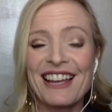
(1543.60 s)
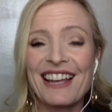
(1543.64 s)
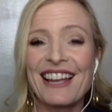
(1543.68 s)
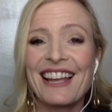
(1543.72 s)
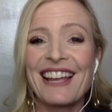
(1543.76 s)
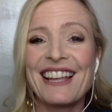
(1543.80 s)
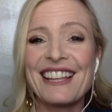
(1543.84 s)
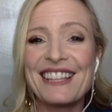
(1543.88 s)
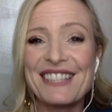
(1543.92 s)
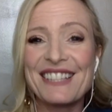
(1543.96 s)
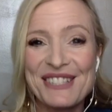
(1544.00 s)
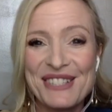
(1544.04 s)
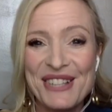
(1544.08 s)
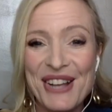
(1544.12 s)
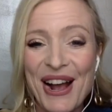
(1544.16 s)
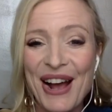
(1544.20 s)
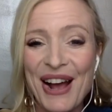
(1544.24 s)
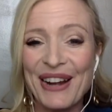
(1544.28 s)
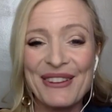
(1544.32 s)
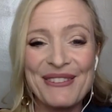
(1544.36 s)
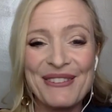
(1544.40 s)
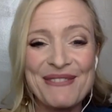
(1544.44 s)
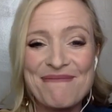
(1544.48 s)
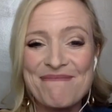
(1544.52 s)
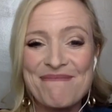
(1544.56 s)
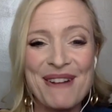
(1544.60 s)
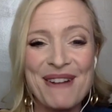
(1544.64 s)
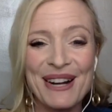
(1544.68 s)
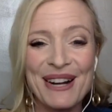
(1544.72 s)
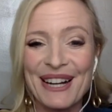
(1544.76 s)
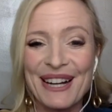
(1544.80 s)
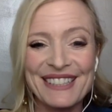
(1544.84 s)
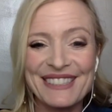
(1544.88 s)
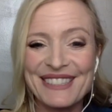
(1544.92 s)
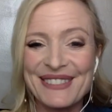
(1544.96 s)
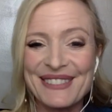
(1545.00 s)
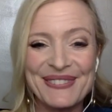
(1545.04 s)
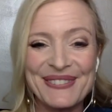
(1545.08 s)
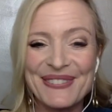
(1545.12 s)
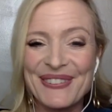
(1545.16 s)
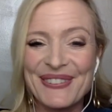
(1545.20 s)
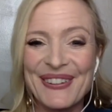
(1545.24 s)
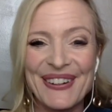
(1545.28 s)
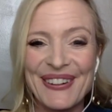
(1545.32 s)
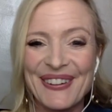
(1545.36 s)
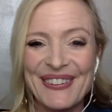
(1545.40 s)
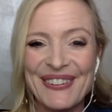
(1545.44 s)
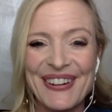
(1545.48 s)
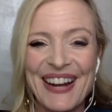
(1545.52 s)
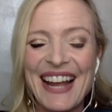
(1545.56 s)
It's not
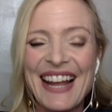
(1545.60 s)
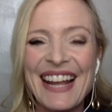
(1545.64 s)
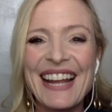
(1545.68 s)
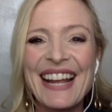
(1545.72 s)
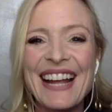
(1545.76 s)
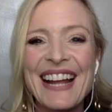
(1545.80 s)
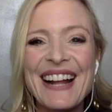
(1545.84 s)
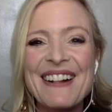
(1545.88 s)
impossible, right?